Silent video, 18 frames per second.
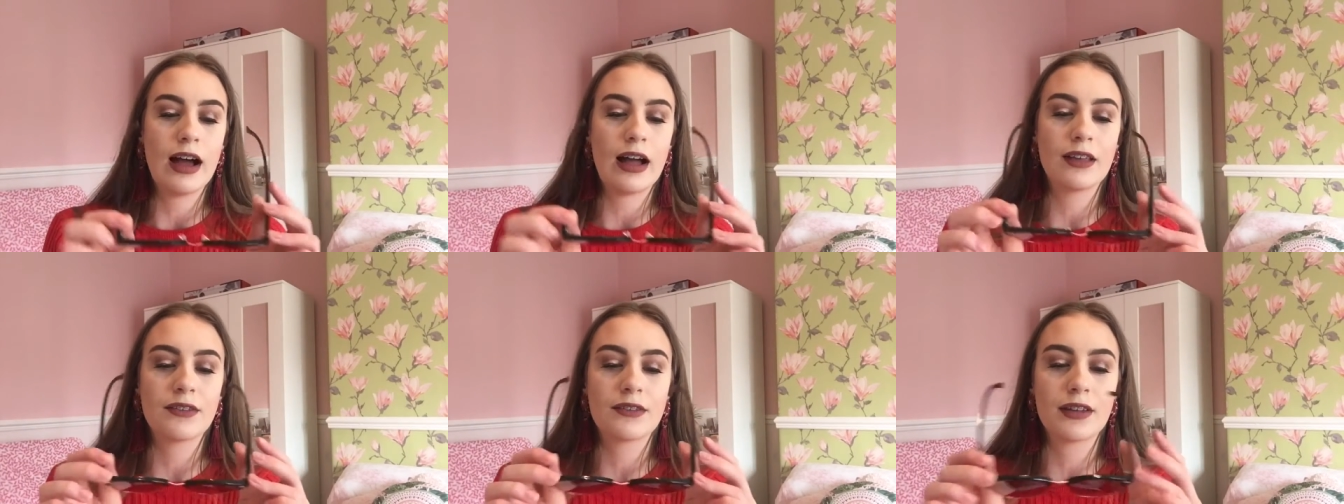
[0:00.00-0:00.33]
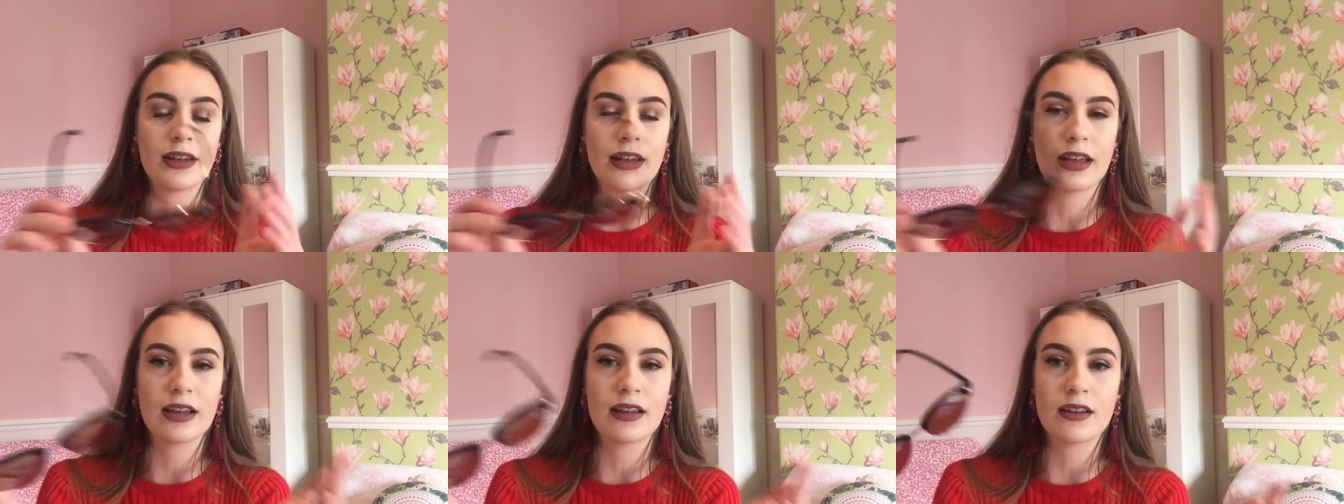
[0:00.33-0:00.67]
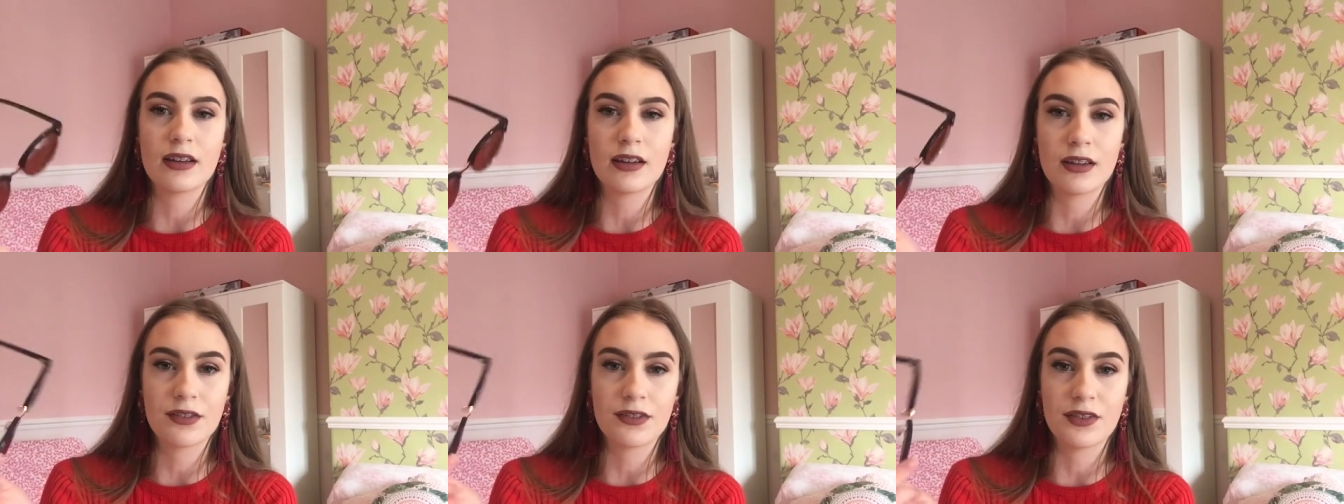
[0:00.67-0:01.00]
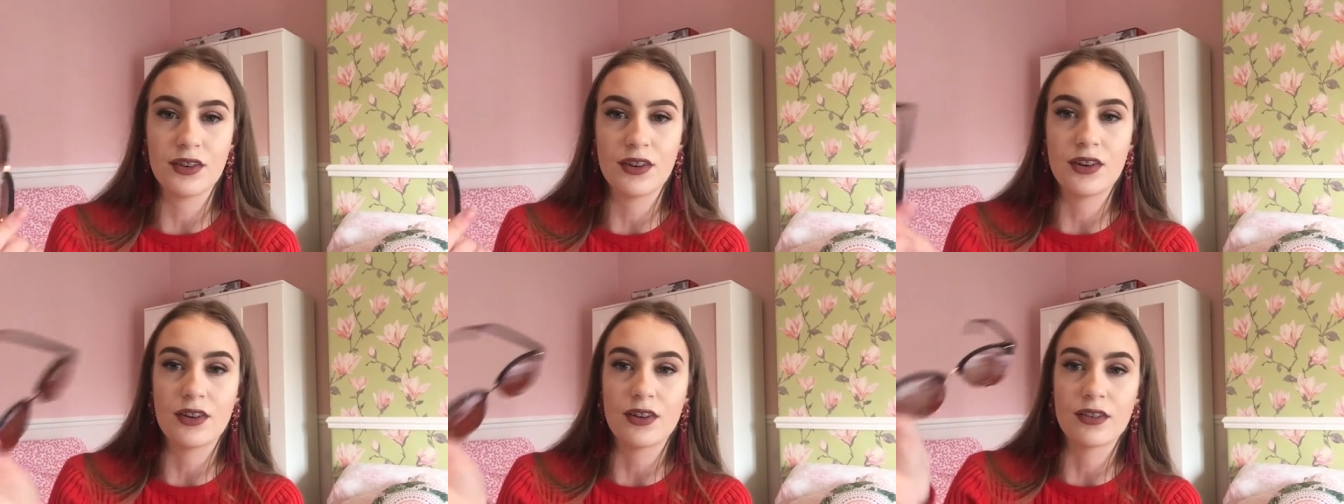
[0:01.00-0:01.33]
and like
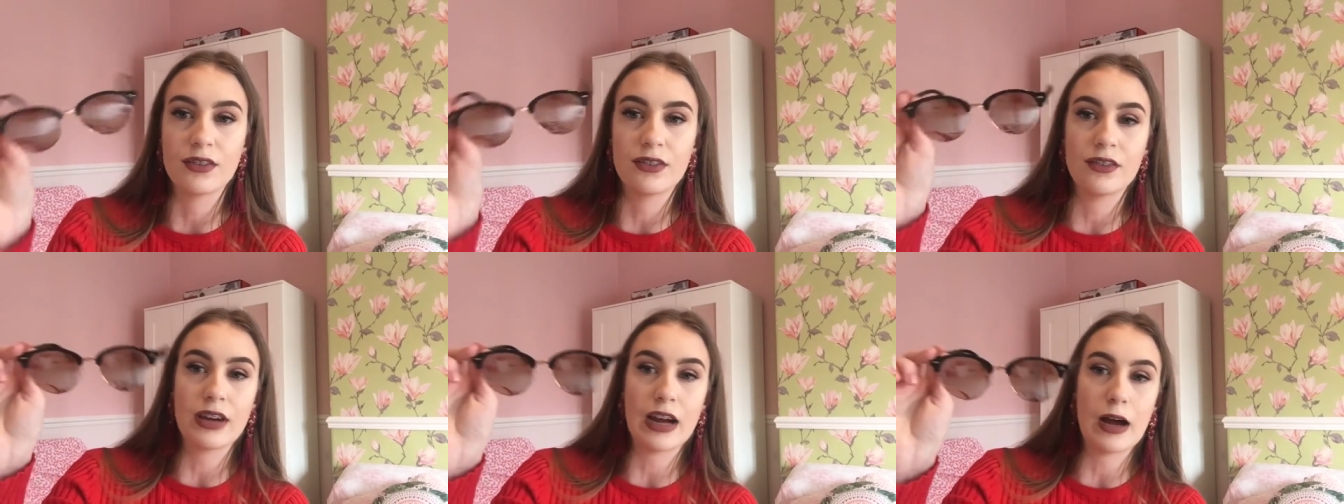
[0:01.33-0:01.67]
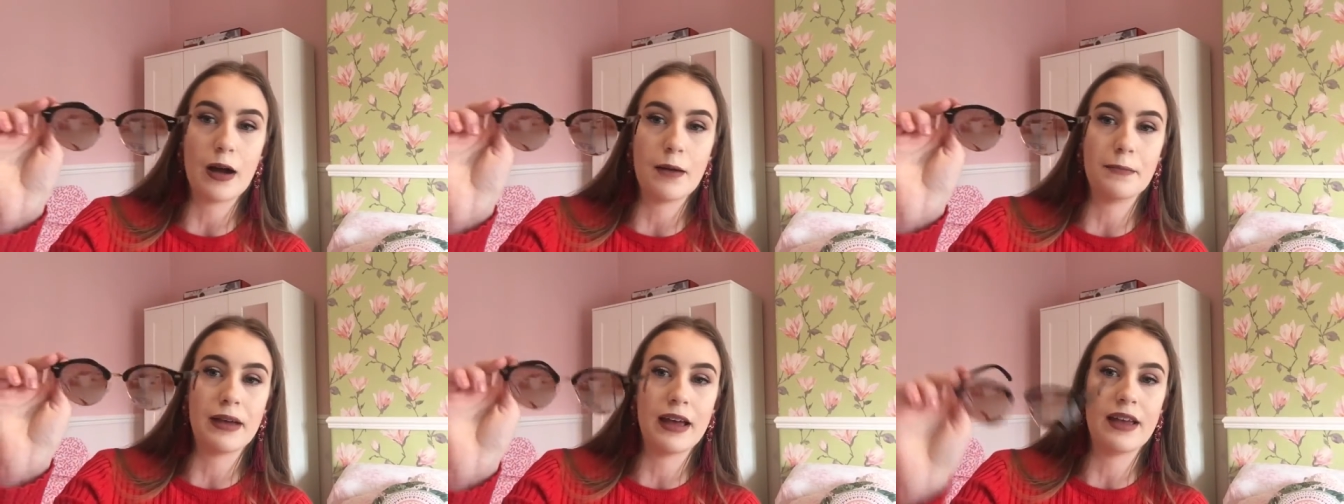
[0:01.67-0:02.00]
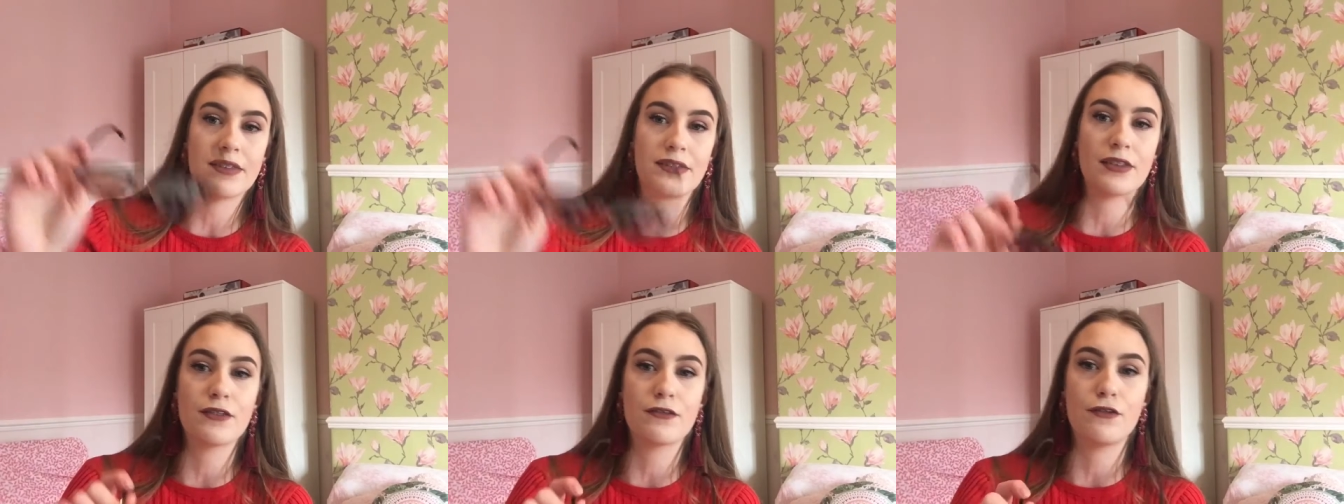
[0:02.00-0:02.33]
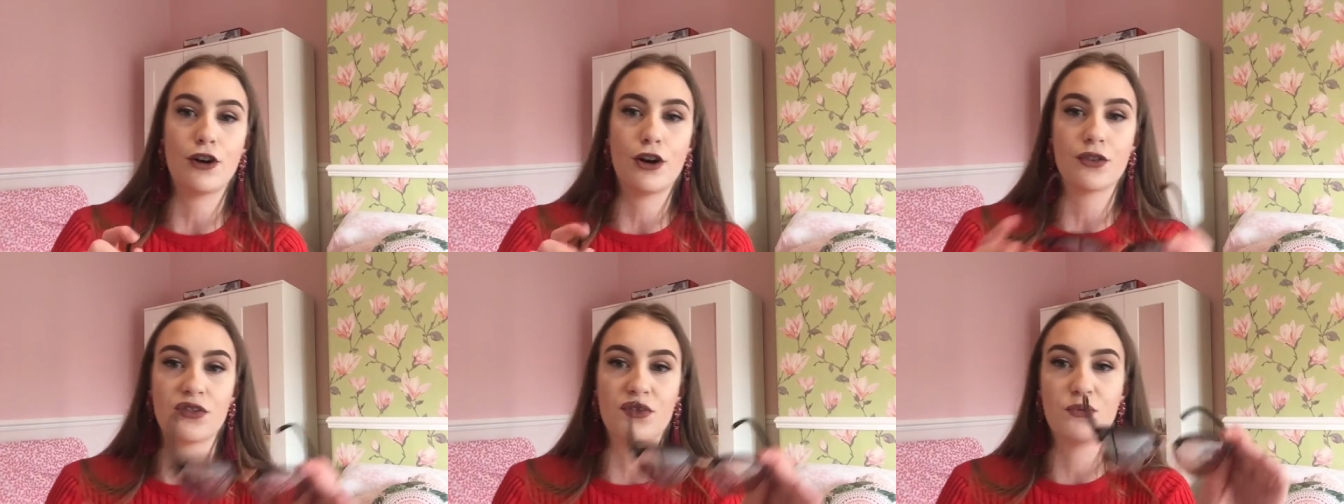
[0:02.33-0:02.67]
so they are amazing
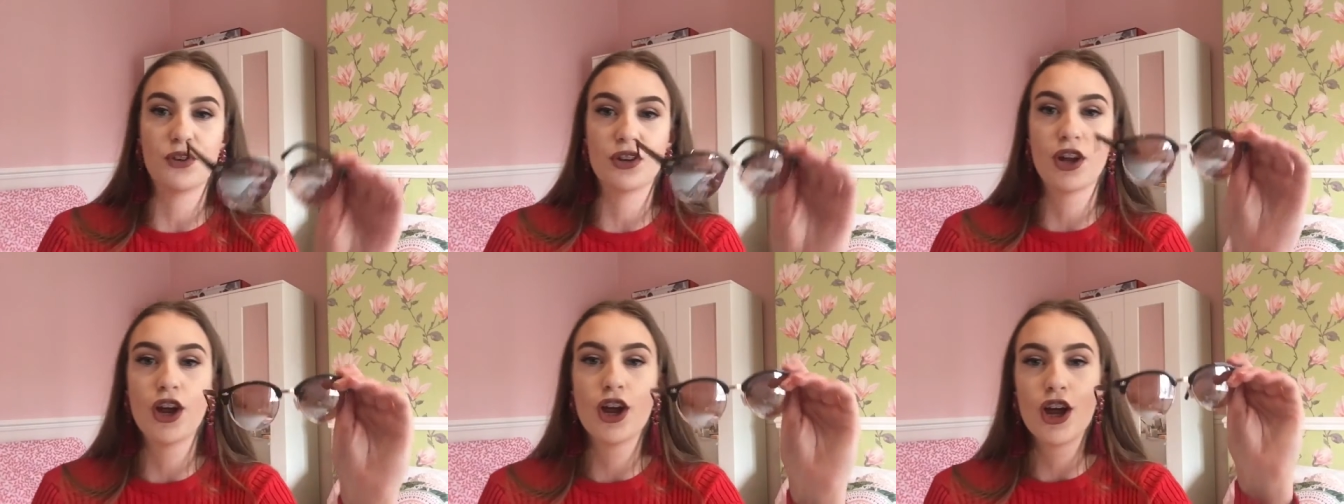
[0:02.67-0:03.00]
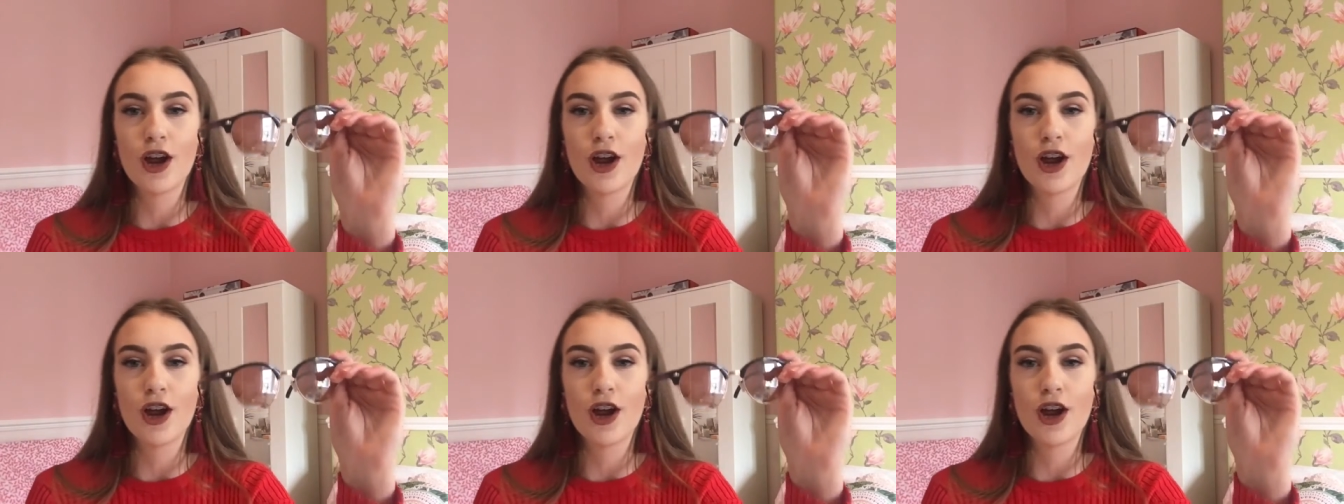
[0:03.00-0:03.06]
for someone